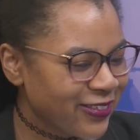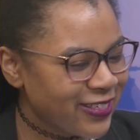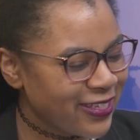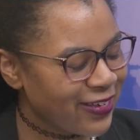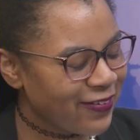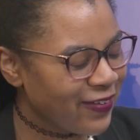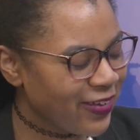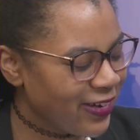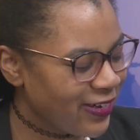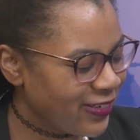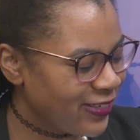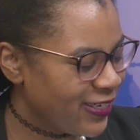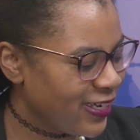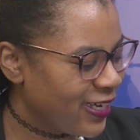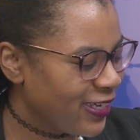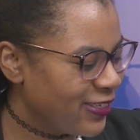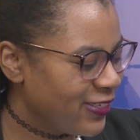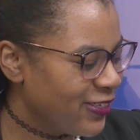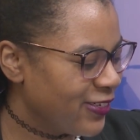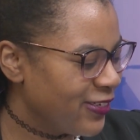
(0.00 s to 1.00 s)
same hair
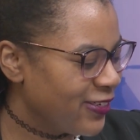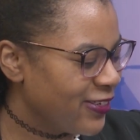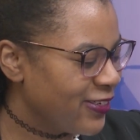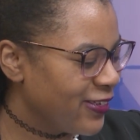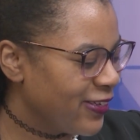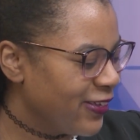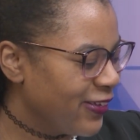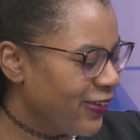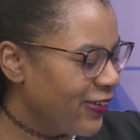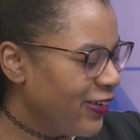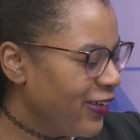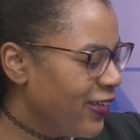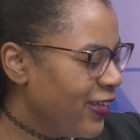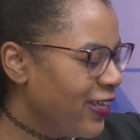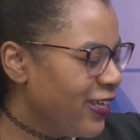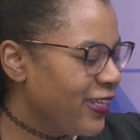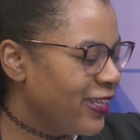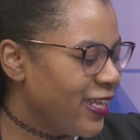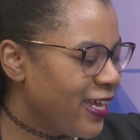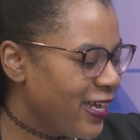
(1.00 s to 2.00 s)
texture so
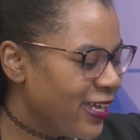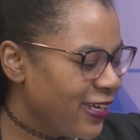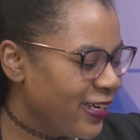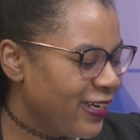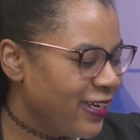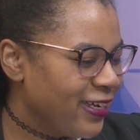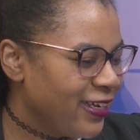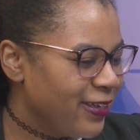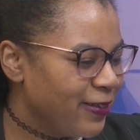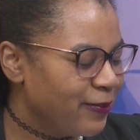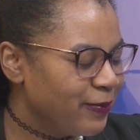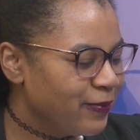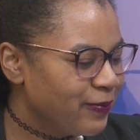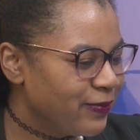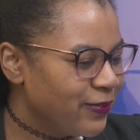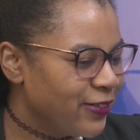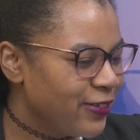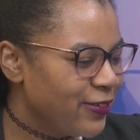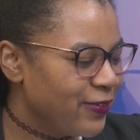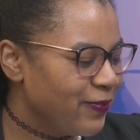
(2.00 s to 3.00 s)
that um
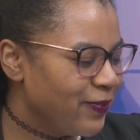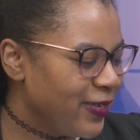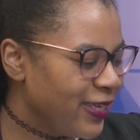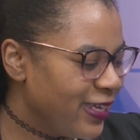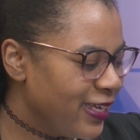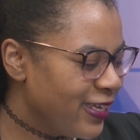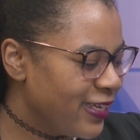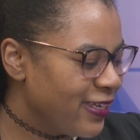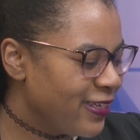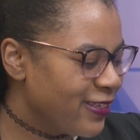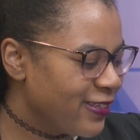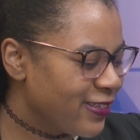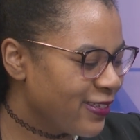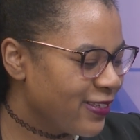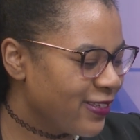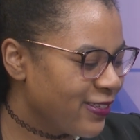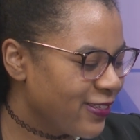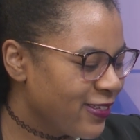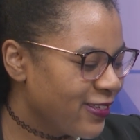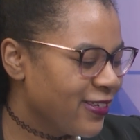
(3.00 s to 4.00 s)
to me is
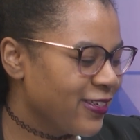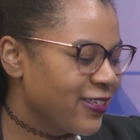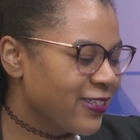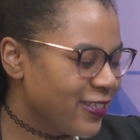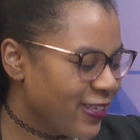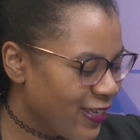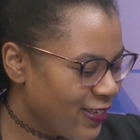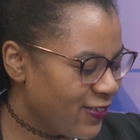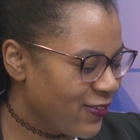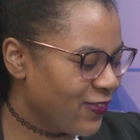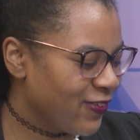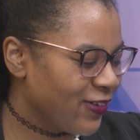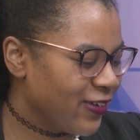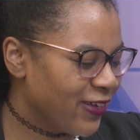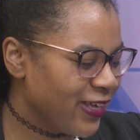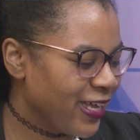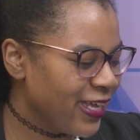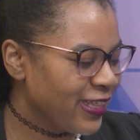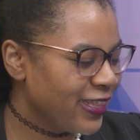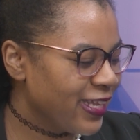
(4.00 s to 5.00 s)
successful
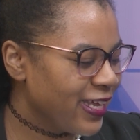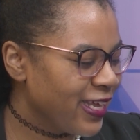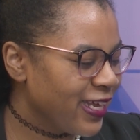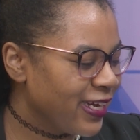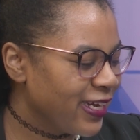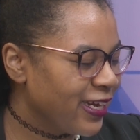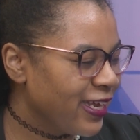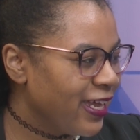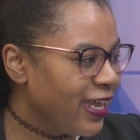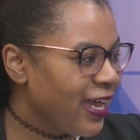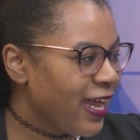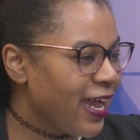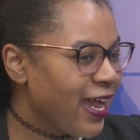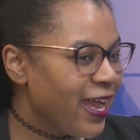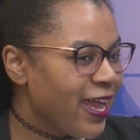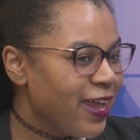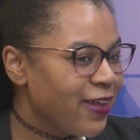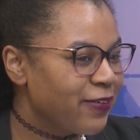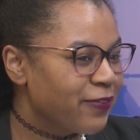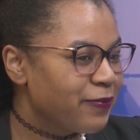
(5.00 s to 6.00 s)
and then i
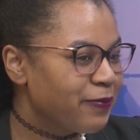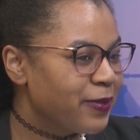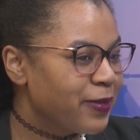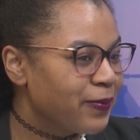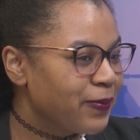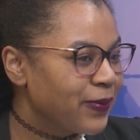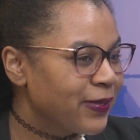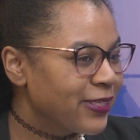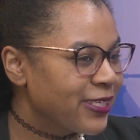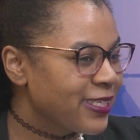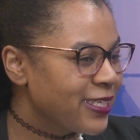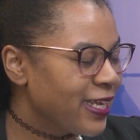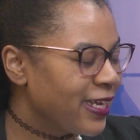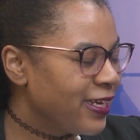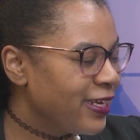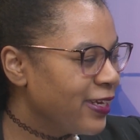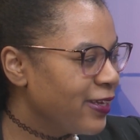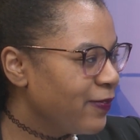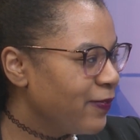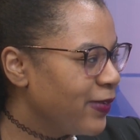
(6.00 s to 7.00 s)
have people
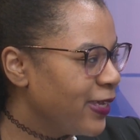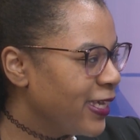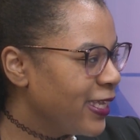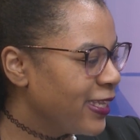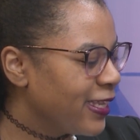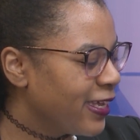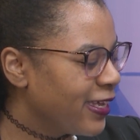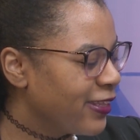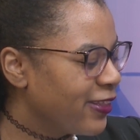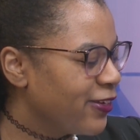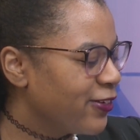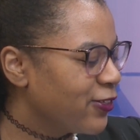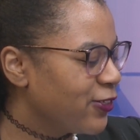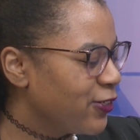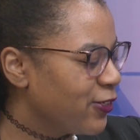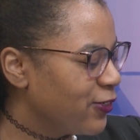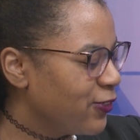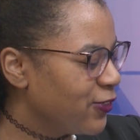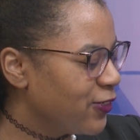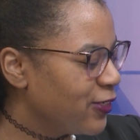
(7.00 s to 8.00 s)
sending me like their
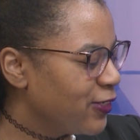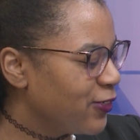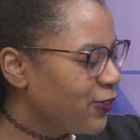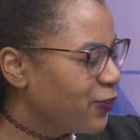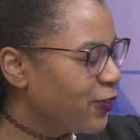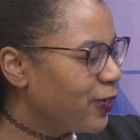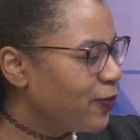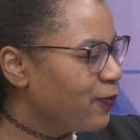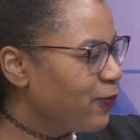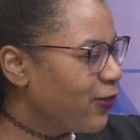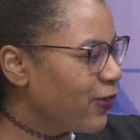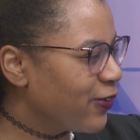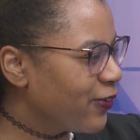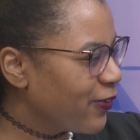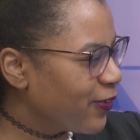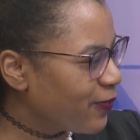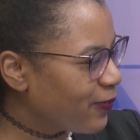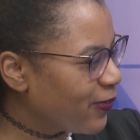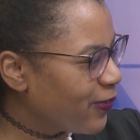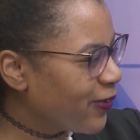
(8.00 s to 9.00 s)
children doing book
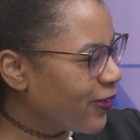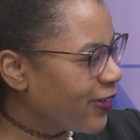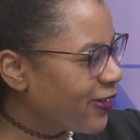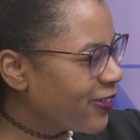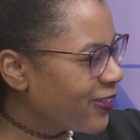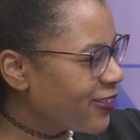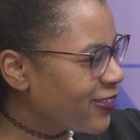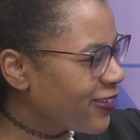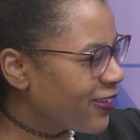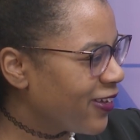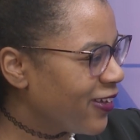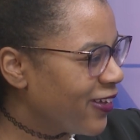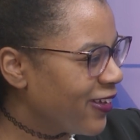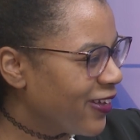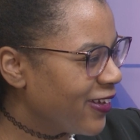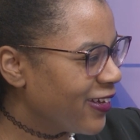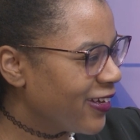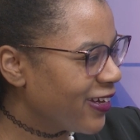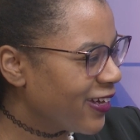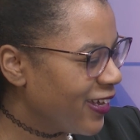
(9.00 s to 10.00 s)
reports
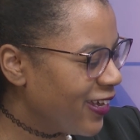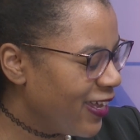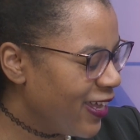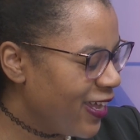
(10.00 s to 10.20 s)
on